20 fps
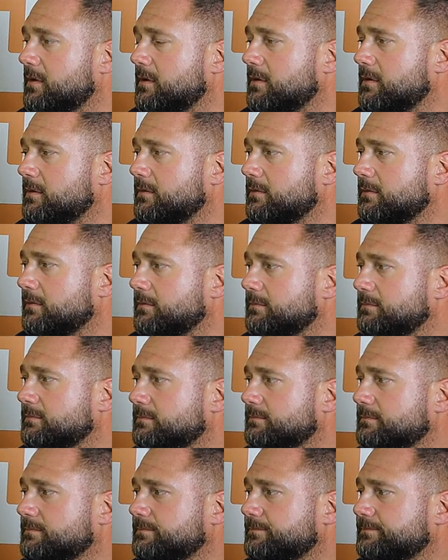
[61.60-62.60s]

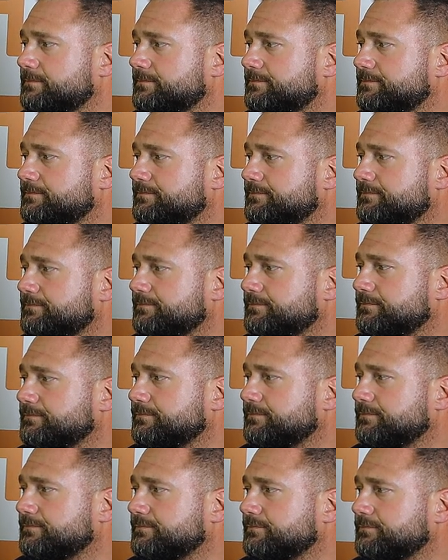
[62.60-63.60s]

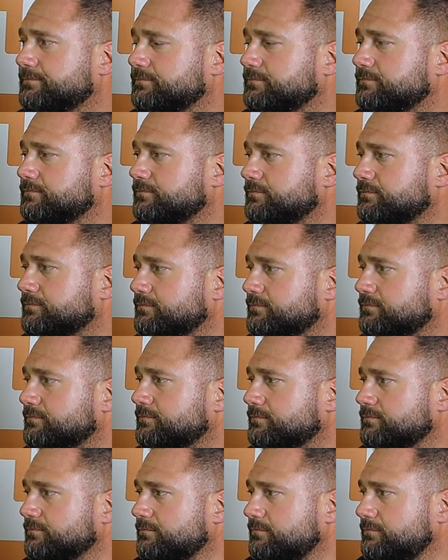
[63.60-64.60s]

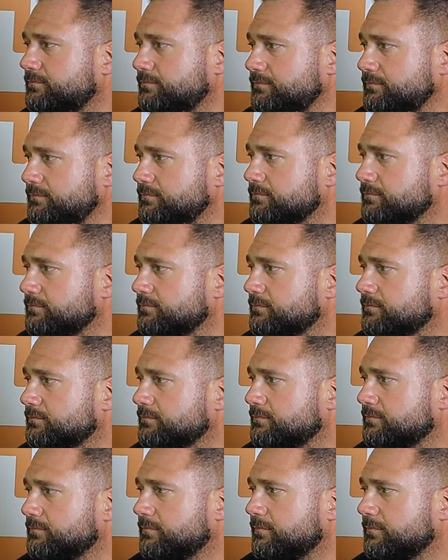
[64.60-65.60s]

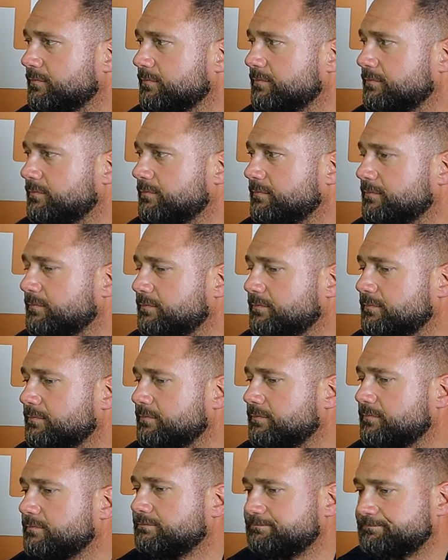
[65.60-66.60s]

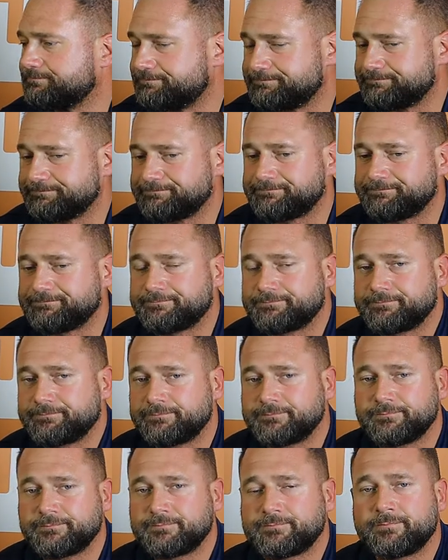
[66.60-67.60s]

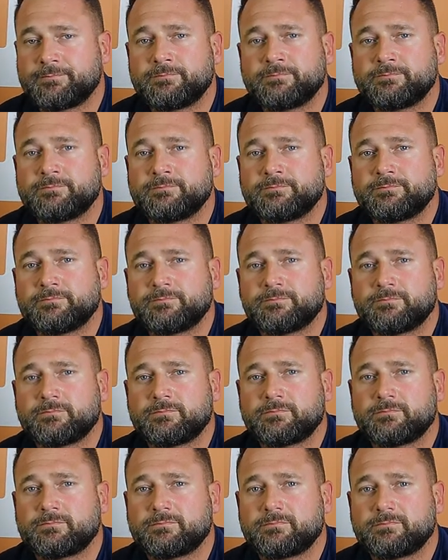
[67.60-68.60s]

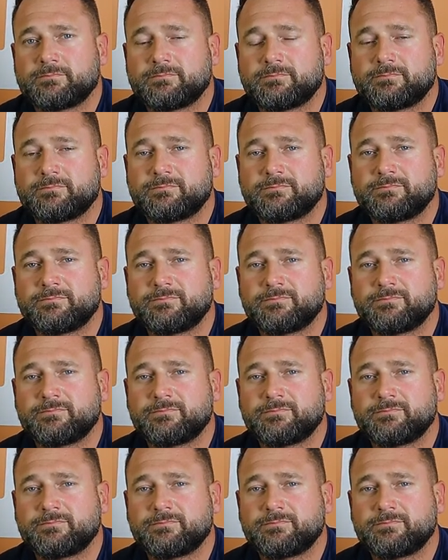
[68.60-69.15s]
The person shown says nothing.